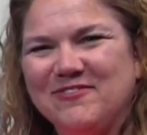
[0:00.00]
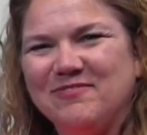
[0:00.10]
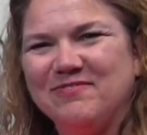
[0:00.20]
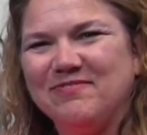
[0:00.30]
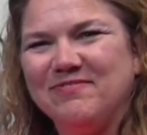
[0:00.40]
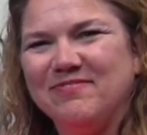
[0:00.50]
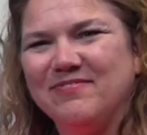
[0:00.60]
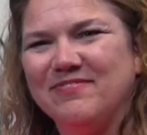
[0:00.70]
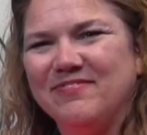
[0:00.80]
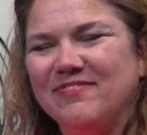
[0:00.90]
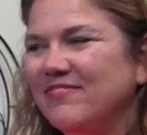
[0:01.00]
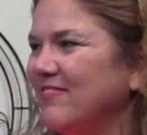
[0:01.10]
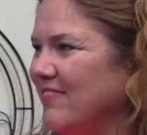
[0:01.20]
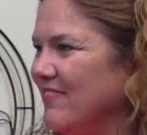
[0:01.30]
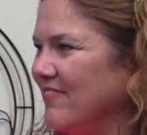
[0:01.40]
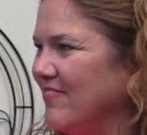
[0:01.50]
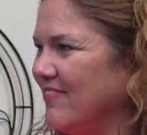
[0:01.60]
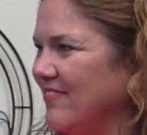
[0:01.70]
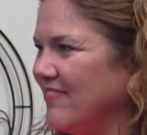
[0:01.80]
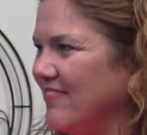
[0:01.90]

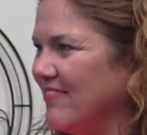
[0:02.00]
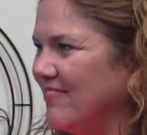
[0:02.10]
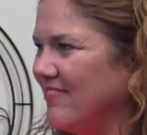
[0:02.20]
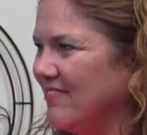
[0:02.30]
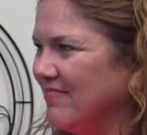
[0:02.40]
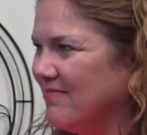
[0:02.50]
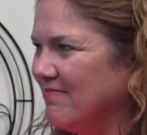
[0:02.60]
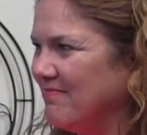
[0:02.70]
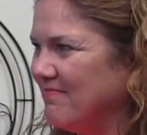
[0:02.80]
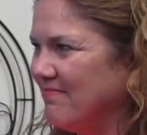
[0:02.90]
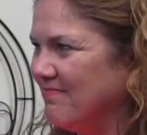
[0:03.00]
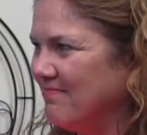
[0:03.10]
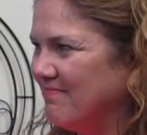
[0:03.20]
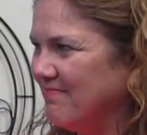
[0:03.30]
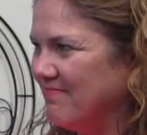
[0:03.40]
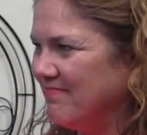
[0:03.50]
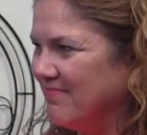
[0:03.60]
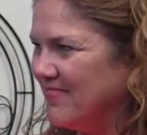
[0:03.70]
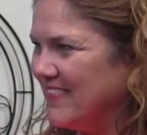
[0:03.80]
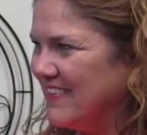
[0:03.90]

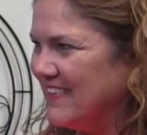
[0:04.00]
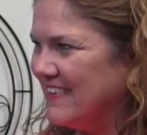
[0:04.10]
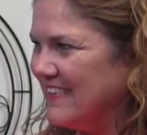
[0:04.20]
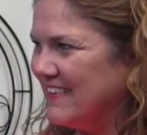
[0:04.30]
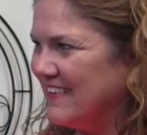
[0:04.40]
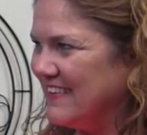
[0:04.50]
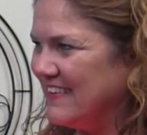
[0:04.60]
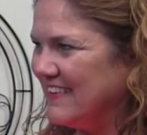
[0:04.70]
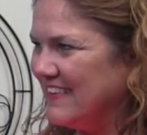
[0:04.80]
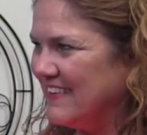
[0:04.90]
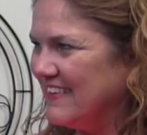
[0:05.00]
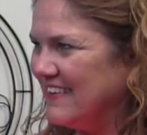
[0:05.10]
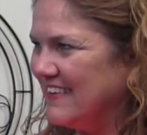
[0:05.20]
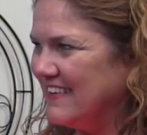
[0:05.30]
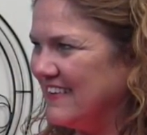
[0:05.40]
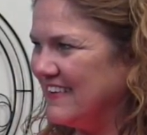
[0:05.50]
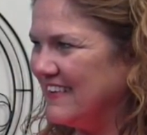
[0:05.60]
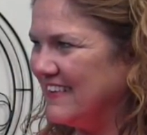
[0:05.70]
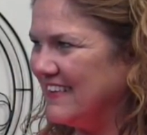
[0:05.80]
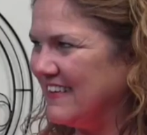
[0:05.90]

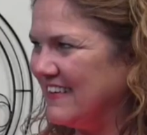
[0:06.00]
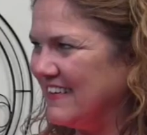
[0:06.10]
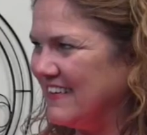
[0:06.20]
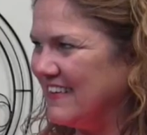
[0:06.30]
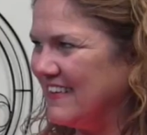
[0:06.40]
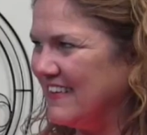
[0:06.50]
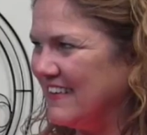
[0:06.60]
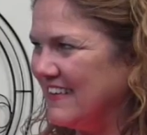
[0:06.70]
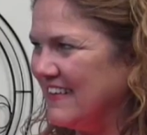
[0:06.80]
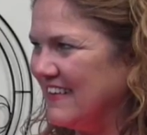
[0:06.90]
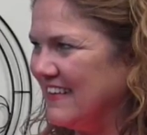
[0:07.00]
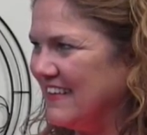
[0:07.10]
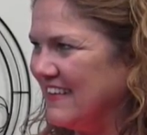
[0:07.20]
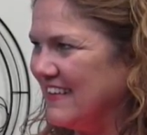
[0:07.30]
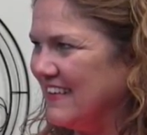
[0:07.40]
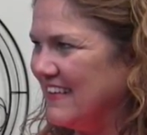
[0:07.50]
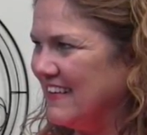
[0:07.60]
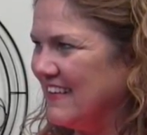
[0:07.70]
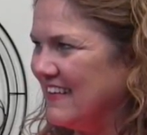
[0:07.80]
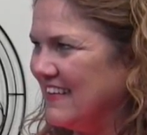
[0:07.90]
(silent)